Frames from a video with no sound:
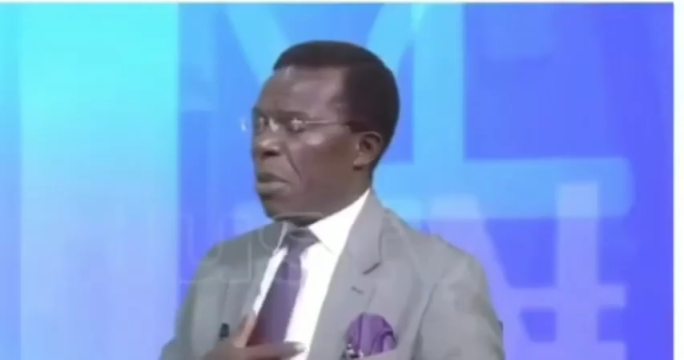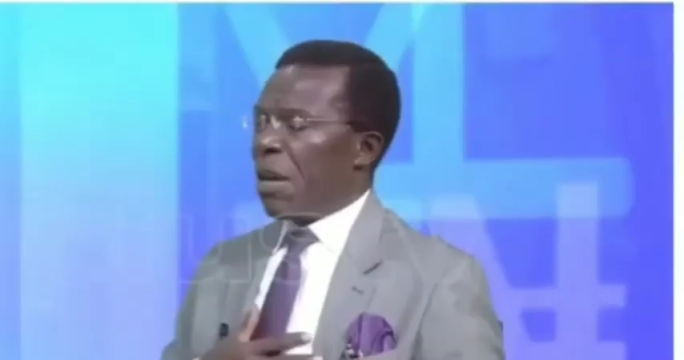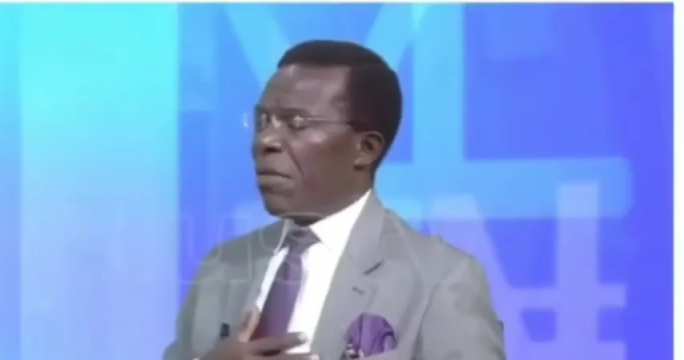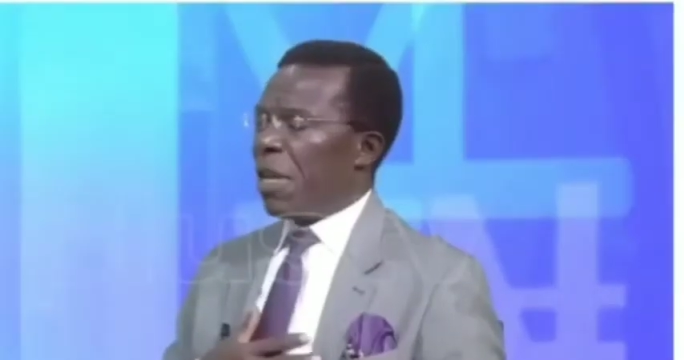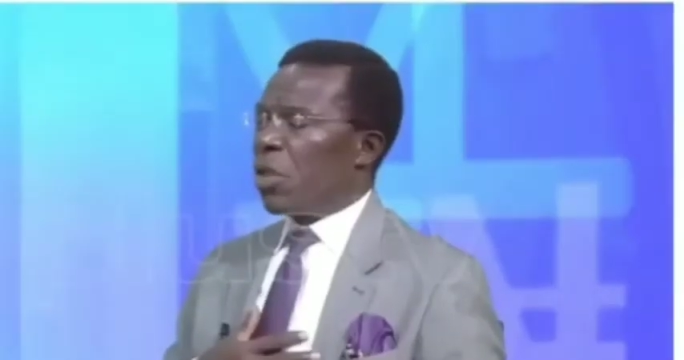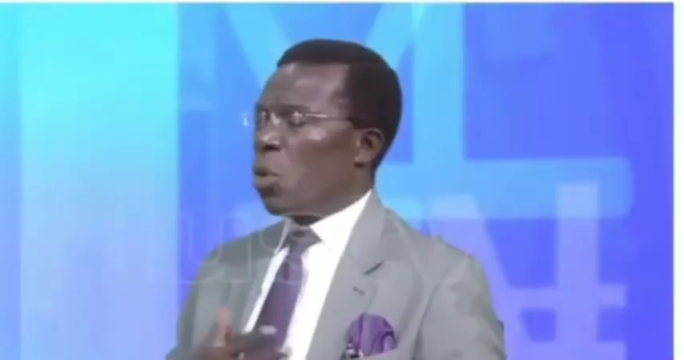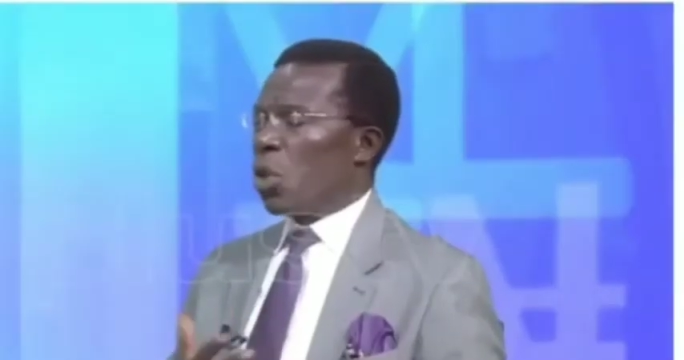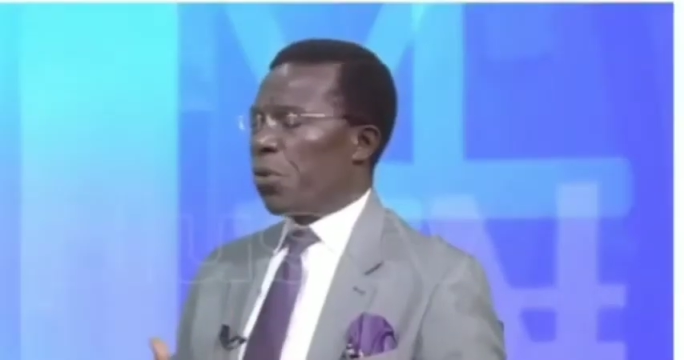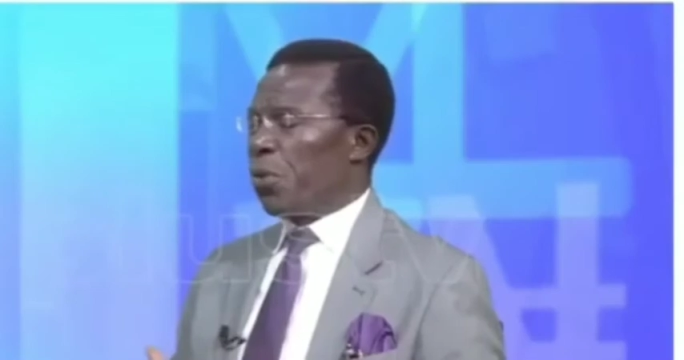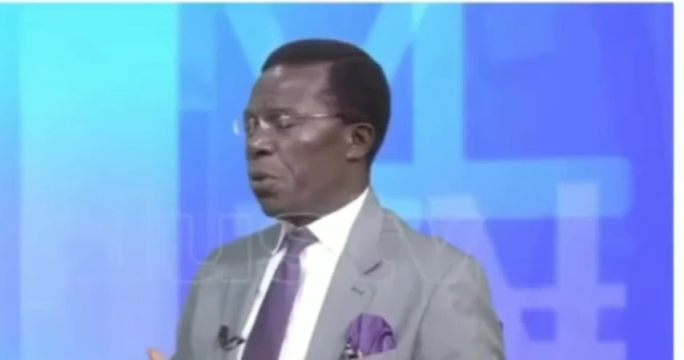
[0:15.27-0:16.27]
he met his
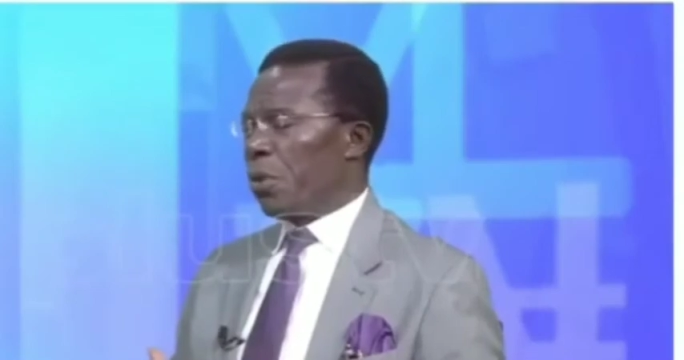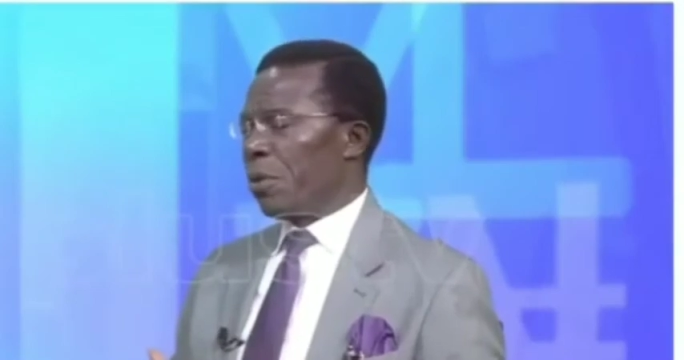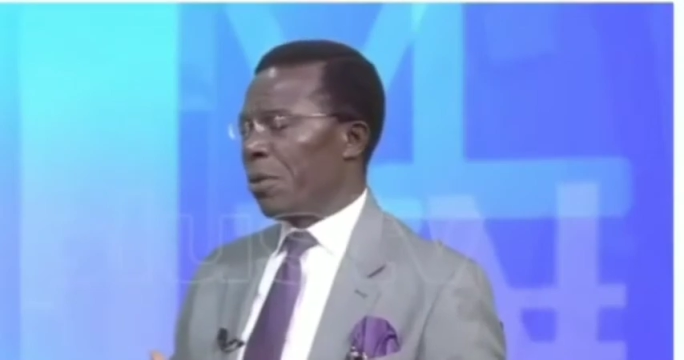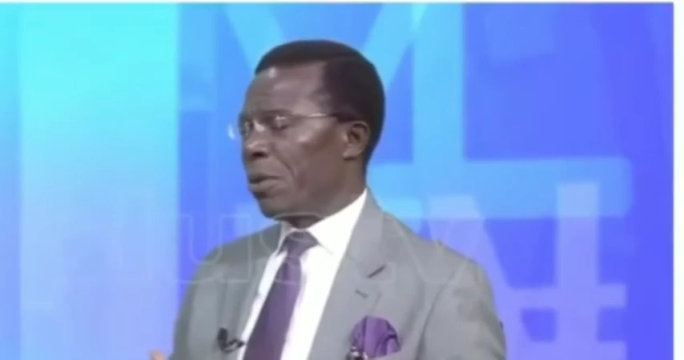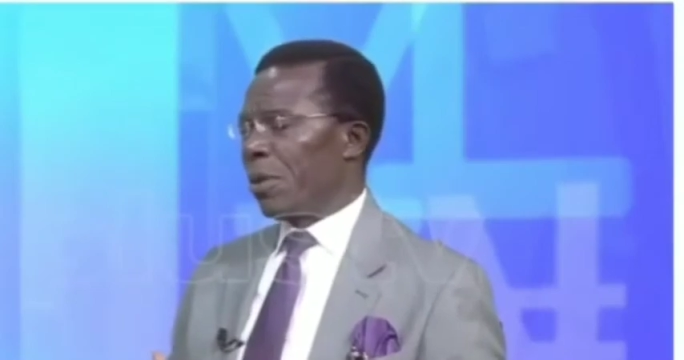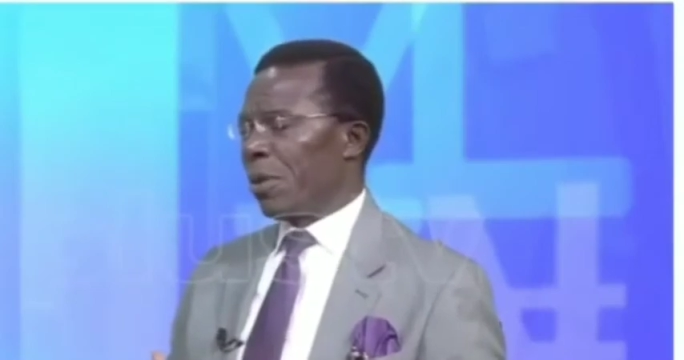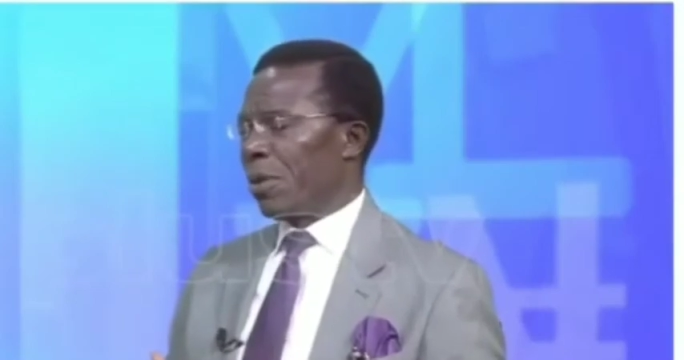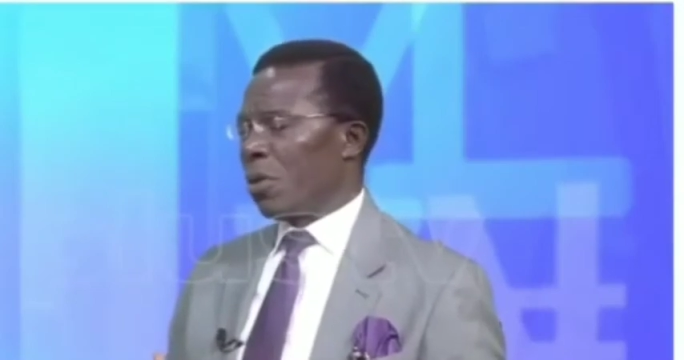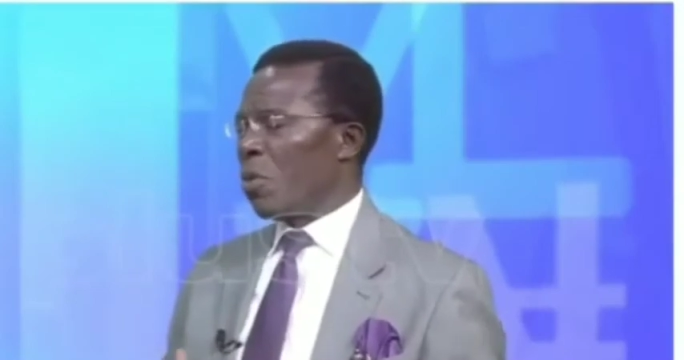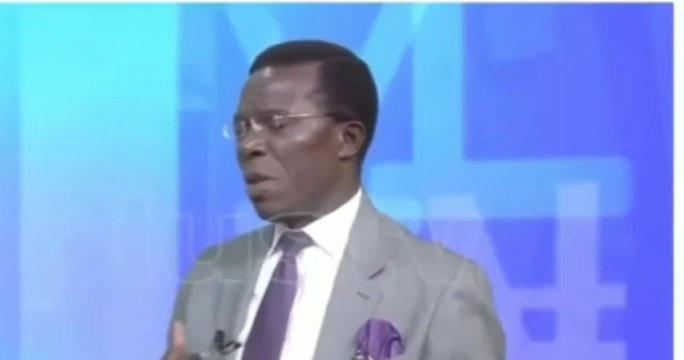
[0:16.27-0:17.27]
wife when he had
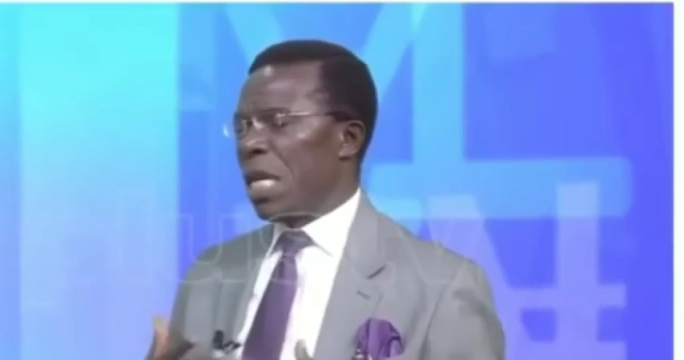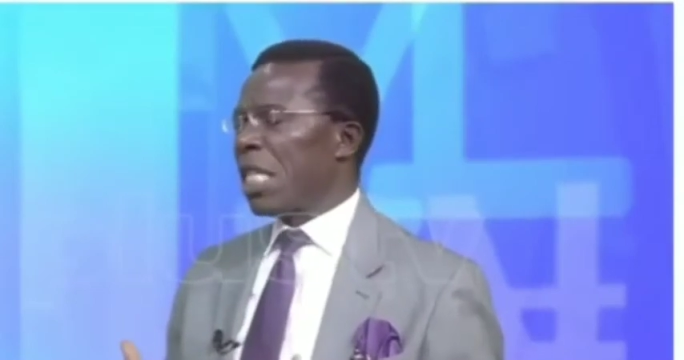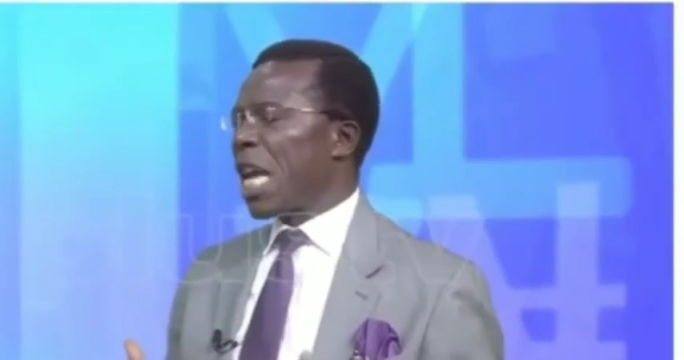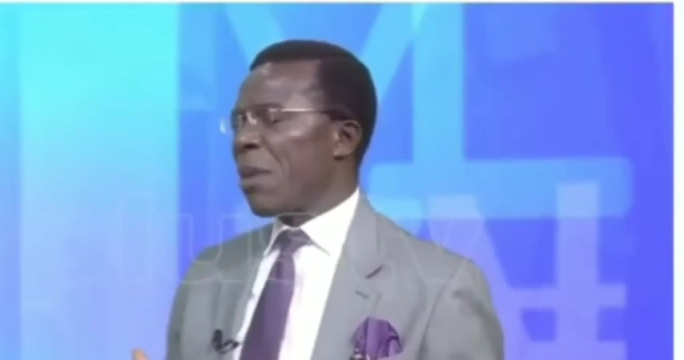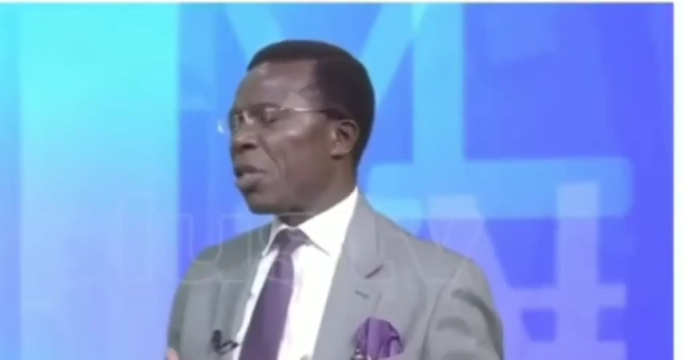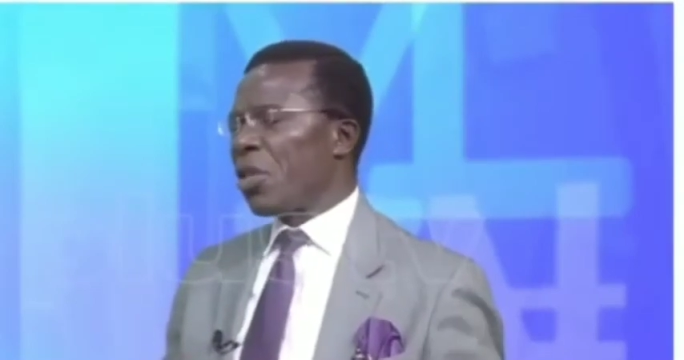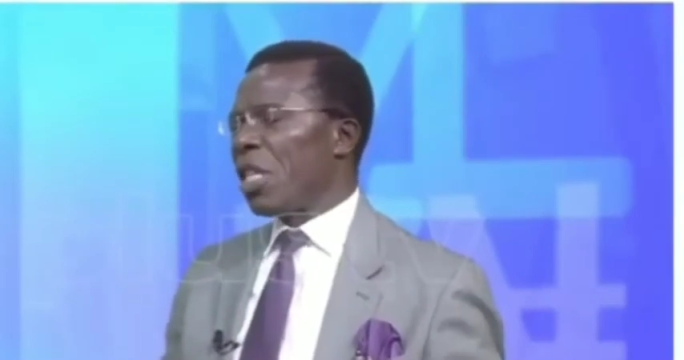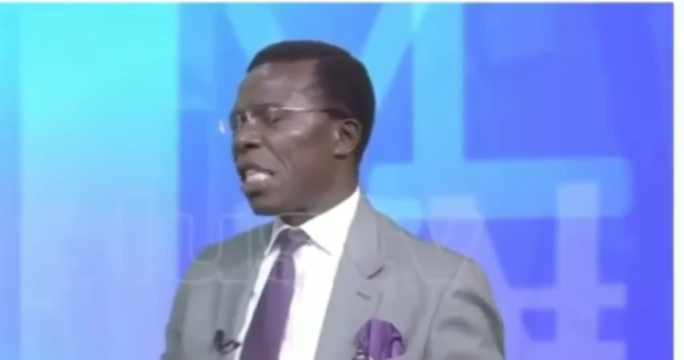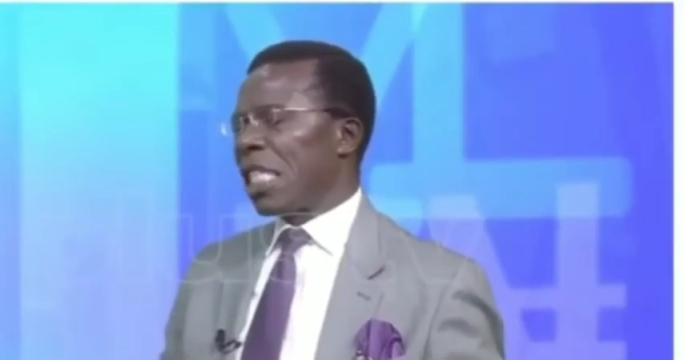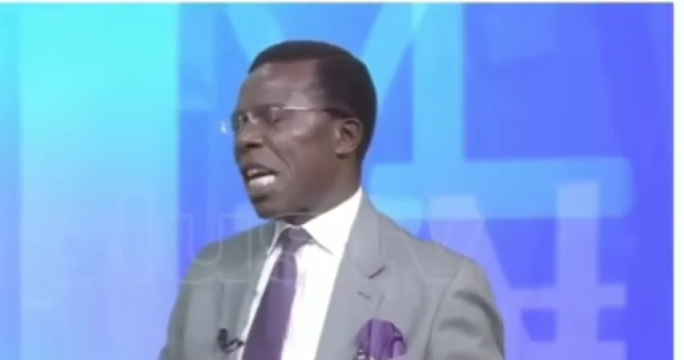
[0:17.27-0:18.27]
nothing, when he had
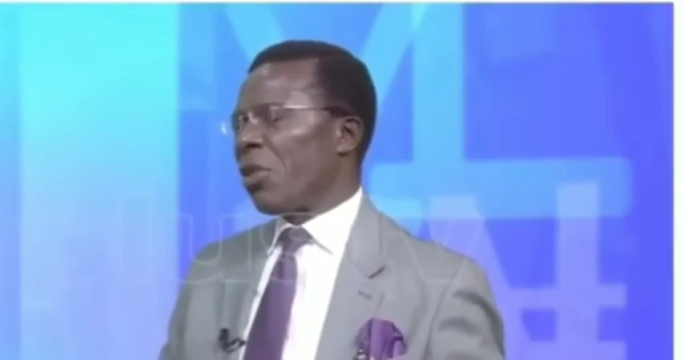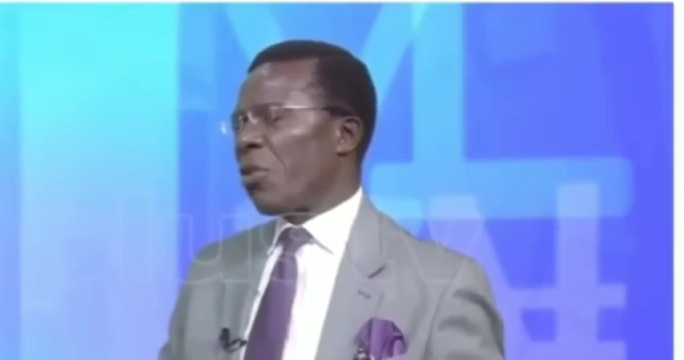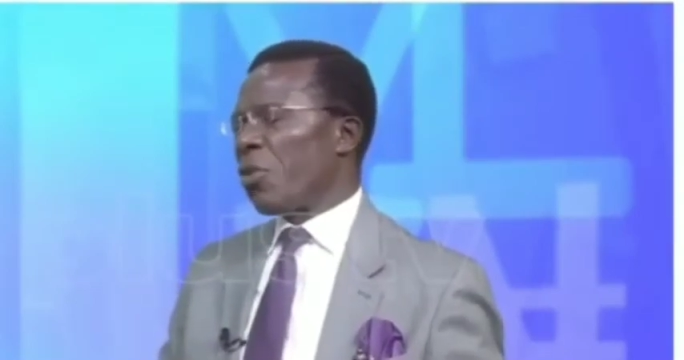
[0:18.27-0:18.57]
nada,